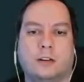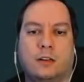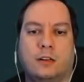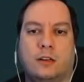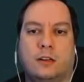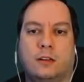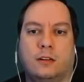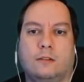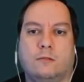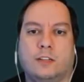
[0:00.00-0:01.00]

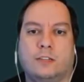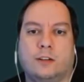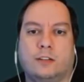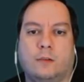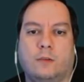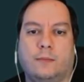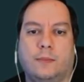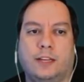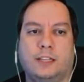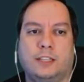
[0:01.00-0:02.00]
Resurrect our red
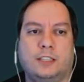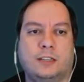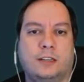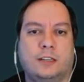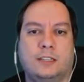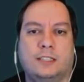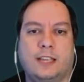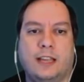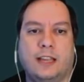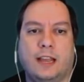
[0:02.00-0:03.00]
mage.
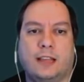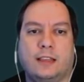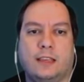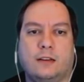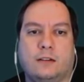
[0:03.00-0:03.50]
Staying at the